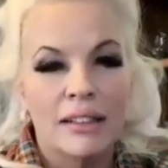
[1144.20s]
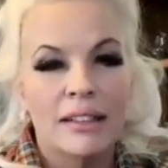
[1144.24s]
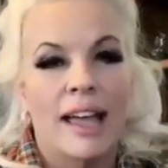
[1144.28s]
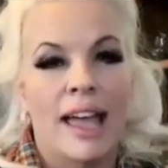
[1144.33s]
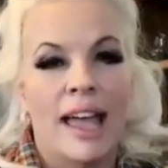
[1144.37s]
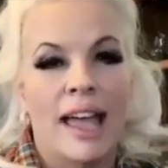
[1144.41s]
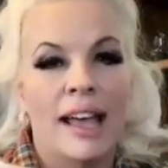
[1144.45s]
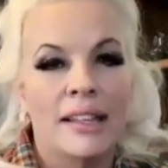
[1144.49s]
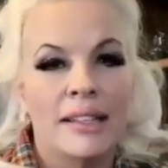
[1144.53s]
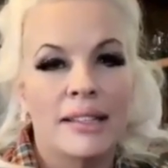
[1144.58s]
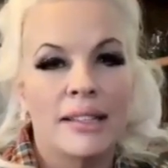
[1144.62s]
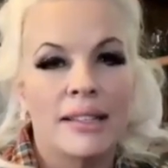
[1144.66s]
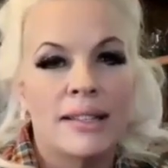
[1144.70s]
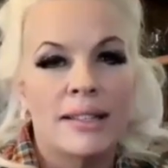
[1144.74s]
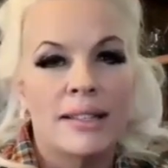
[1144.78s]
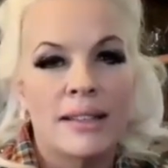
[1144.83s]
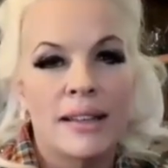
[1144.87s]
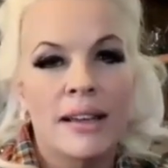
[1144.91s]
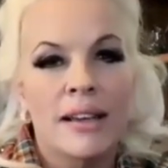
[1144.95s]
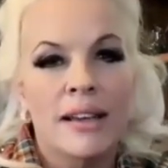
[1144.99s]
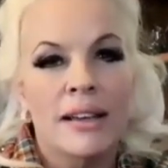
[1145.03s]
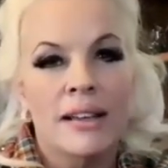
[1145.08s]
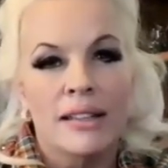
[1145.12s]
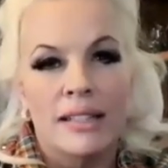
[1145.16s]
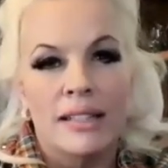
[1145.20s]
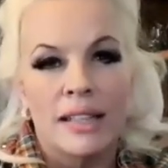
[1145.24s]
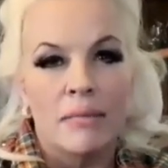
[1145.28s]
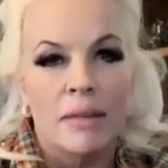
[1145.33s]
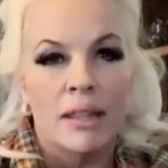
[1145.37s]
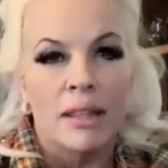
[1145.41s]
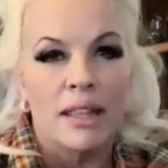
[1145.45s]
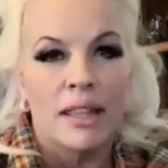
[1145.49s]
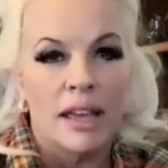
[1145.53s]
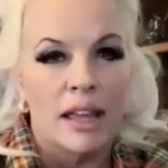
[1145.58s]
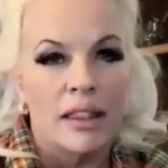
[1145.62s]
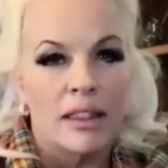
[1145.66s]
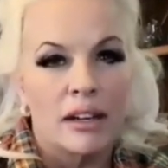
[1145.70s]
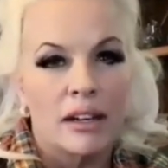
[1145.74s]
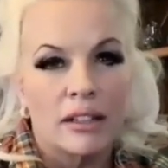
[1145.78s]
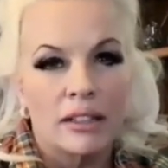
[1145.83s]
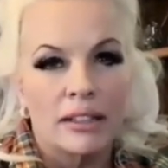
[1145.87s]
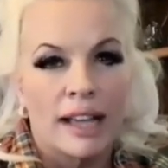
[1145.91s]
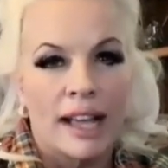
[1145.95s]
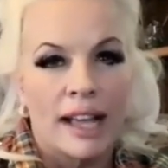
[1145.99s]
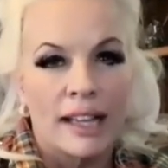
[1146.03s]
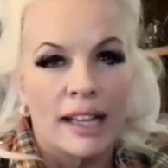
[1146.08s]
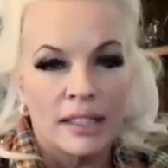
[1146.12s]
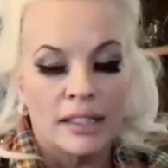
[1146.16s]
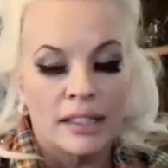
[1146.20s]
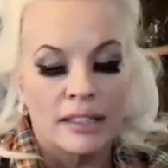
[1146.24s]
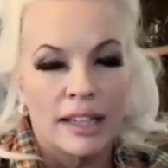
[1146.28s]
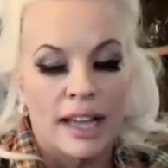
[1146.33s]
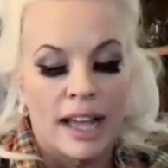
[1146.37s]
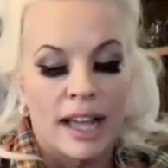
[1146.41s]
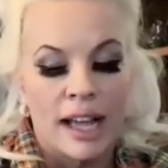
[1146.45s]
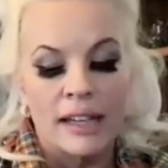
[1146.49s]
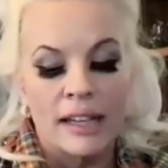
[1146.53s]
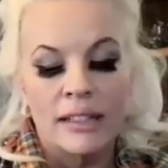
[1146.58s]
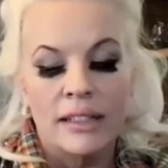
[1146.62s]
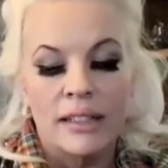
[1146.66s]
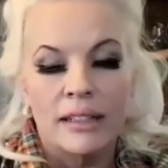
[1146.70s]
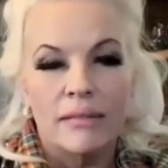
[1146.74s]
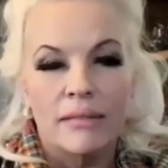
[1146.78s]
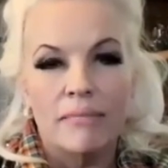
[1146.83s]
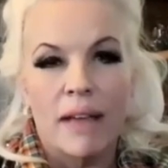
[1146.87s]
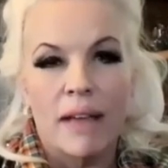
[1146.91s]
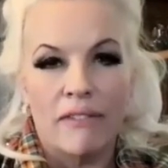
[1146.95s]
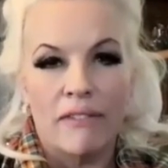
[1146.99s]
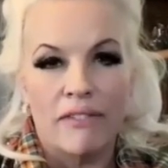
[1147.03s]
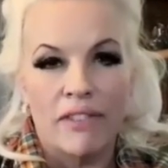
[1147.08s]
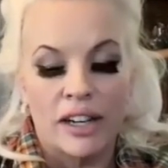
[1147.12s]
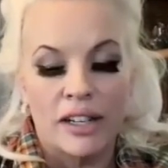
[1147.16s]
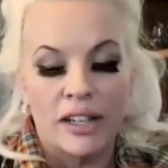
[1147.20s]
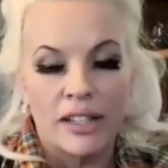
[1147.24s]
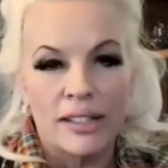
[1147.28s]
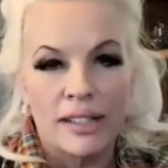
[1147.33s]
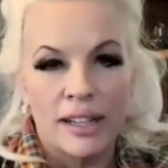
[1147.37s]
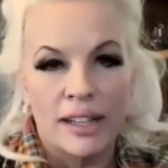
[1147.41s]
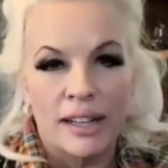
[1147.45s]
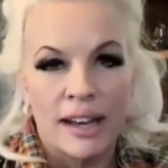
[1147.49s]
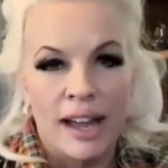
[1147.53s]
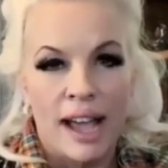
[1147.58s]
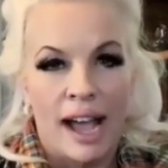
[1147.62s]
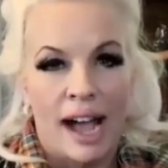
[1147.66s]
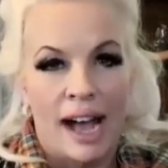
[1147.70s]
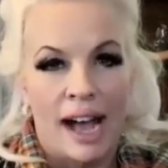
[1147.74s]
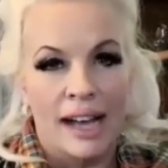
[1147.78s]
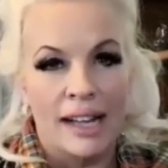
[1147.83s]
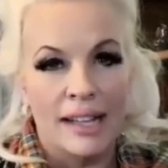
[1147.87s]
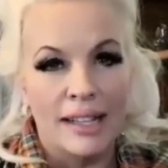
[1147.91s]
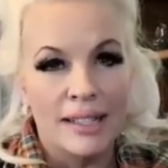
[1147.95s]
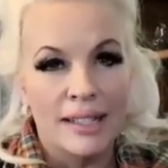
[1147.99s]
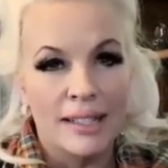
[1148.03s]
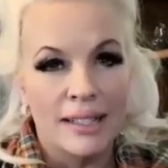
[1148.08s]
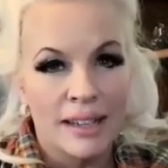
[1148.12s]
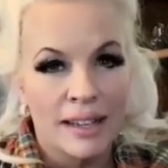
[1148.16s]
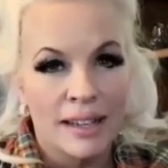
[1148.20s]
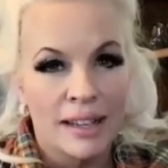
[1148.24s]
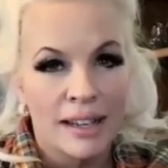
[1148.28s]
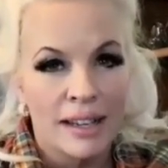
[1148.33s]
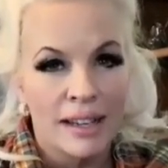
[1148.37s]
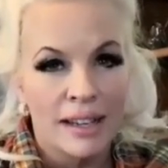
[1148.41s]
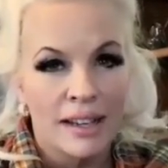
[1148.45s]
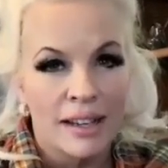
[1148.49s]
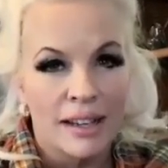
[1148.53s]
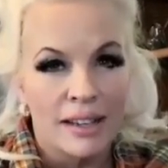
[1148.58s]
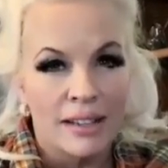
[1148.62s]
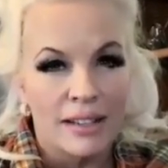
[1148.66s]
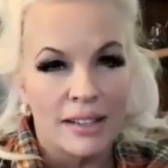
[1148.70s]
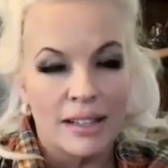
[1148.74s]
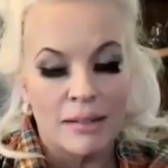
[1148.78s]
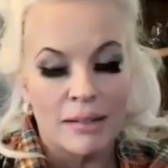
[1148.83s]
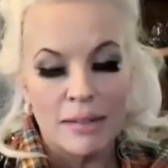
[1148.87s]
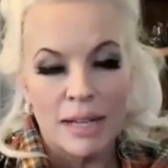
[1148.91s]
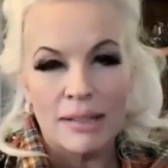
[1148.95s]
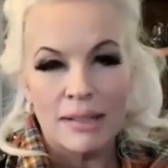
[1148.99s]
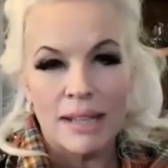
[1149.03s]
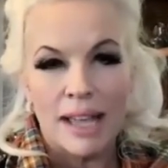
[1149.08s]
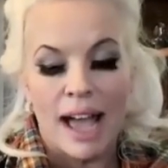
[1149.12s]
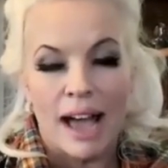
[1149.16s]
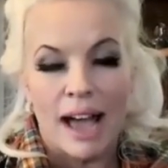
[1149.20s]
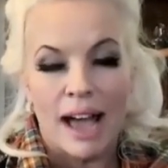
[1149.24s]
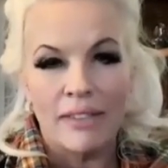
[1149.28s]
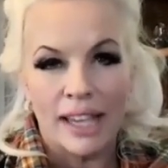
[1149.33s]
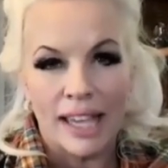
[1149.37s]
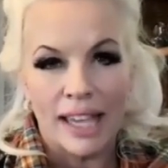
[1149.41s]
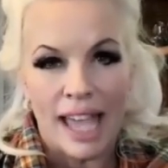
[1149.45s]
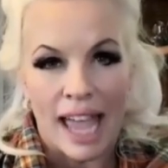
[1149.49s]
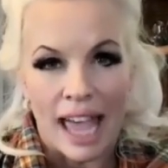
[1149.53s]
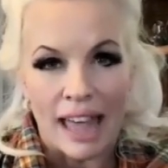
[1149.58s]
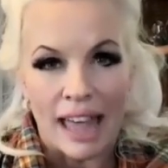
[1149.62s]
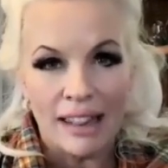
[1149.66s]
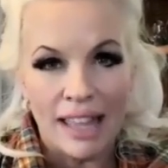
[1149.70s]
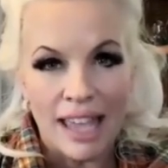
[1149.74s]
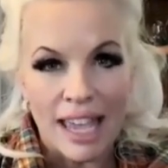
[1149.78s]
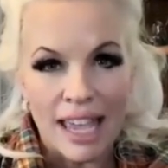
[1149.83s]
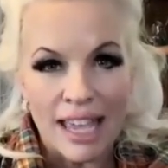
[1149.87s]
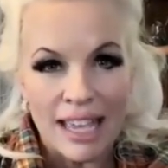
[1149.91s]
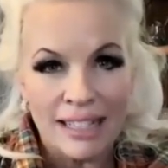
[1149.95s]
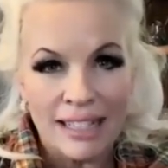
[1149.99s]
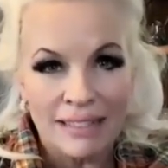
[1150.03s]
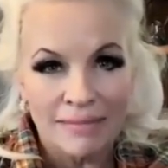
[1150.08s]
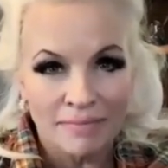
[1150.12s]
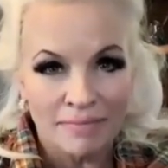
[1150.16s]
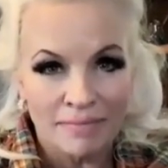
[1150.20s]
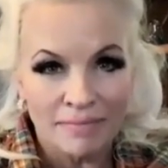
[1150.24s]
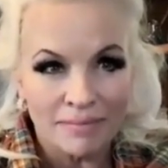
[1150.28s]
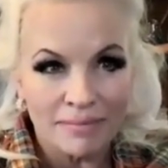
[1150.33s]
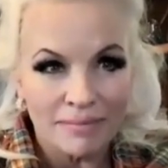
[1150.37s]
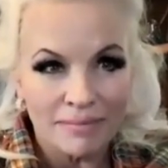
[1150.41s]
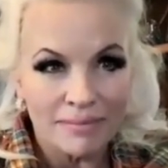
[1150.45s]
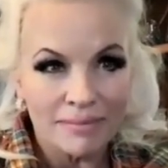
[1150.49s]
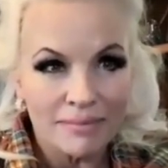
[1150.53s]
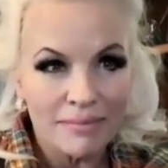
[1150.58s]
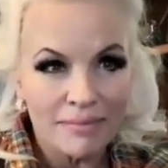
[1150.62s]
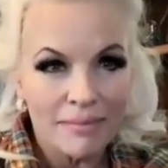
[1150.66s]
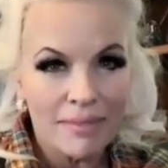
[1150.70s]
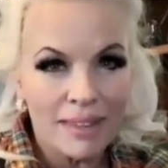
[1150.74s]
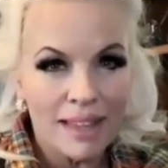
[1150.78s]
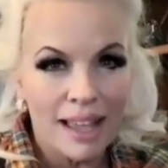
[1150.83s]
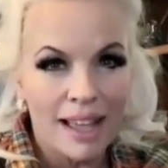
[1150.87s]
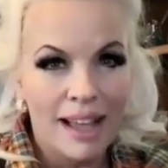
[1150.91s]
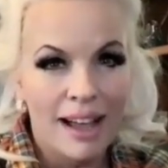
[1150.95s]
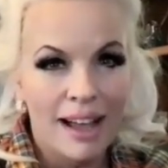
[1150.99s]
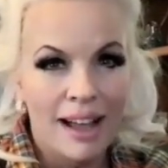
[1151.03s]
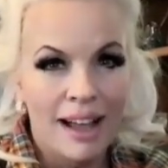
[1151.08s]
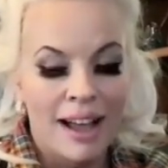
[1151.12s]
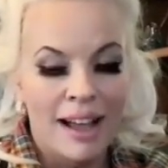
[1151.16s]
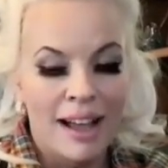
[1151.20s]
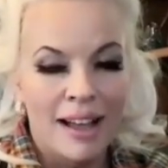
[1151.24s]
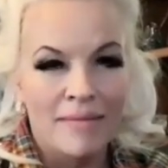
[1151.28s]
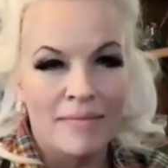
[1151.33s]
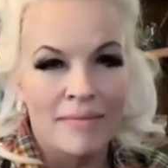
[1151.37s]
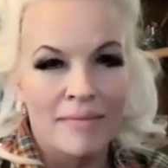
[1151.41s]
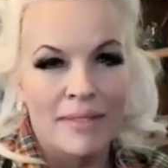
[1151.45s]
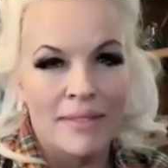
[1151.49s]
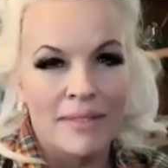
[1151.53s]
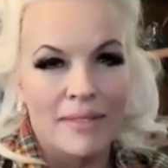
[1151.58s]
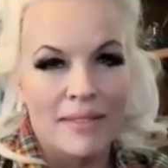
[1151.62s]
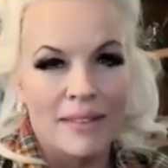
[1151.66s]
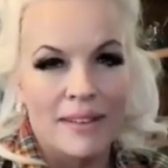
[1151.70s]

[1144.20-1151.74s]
clans, some of the other clans, Clan MacPherson has, sometimes they have a Kaylee, um,